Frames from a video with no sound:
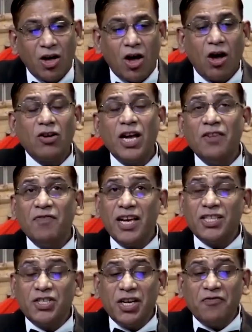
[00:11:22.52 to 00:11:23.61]
How can we
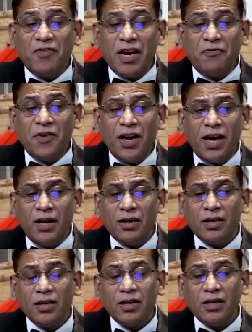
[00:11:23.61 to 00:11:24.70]
achieve welfare?
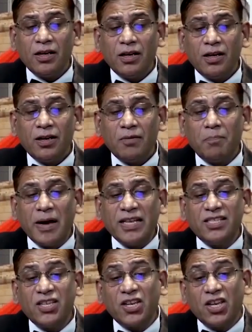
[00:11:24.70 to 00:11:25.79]
By
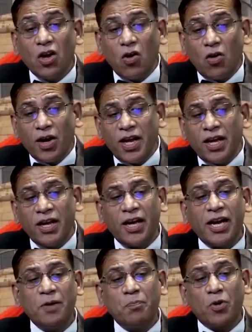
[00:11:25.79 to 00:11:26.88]
securing
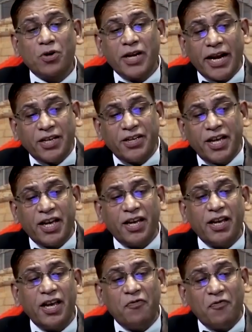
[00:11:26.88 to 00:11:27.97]
and
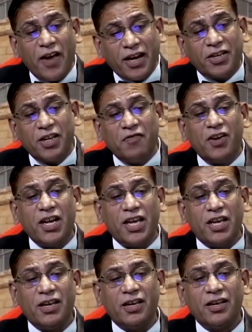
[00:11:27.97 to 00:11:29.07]
protecting
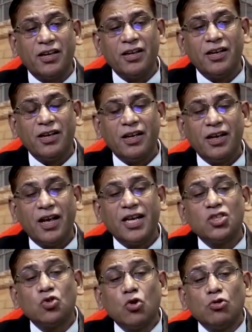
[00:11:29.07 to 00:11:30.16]
effectively a
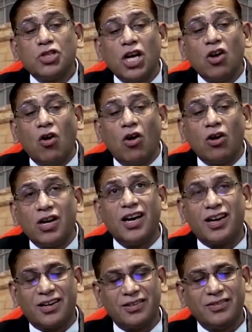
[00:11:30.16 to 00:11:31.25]
social
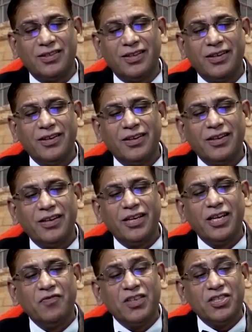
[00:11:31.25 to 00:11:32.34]
order
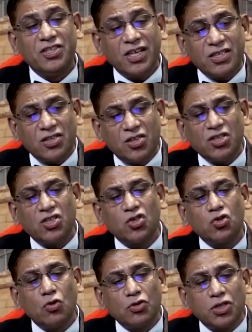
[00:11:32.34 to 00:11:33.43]
in which
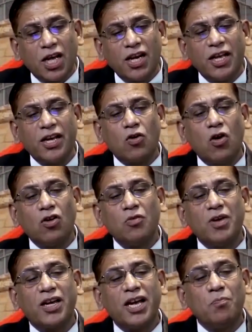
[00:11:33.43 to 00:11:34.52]
justice, social,
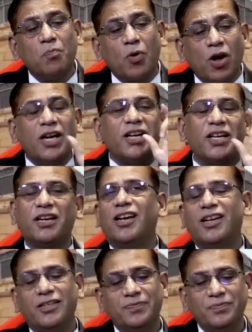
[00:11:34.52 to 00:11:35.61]
economic, and
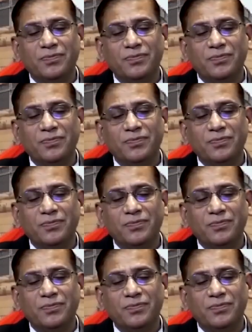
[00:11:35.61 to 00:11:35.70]
political